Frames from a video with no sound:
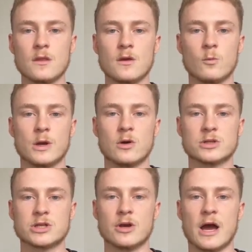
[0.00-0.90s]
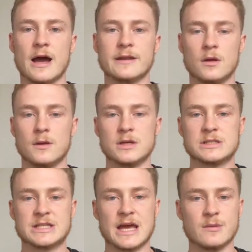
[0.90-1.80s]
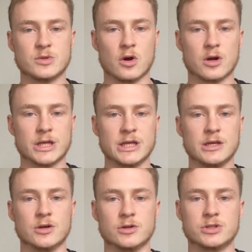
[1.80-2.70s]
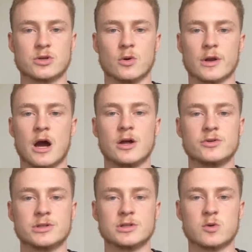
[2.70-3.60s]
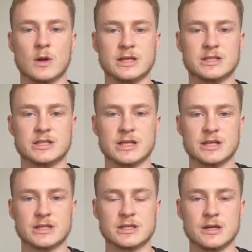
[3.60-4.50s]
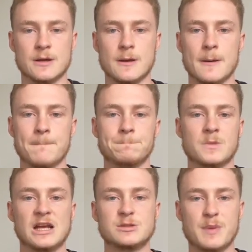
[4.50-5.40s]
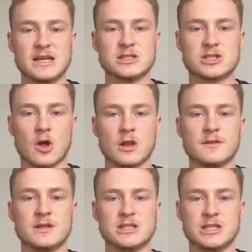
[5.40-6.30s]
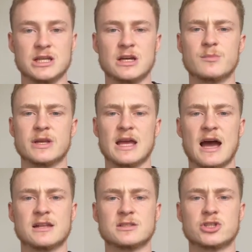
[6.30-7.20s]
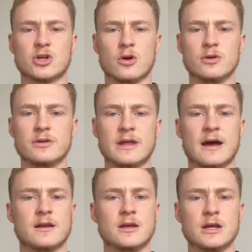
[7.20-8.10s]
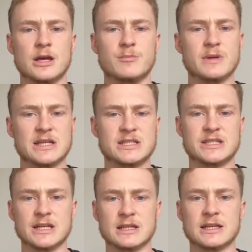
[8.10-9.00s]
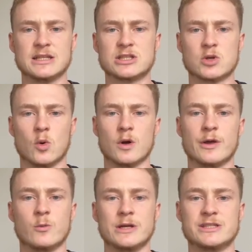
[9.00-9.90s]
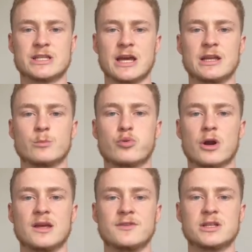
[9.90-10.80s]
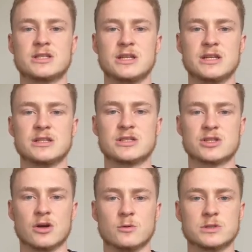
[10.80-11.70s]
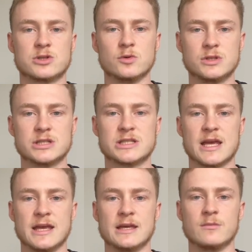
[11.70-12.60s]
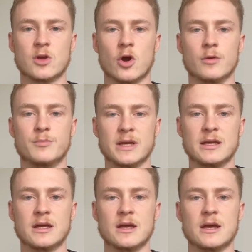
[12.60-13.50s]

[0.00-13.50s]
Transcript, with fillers: We also had Sam Docherty, who scored 126. He's been solid this year, but he hadn't shown that big ceiling score that we'd seen in previous years, so it was good to see him go big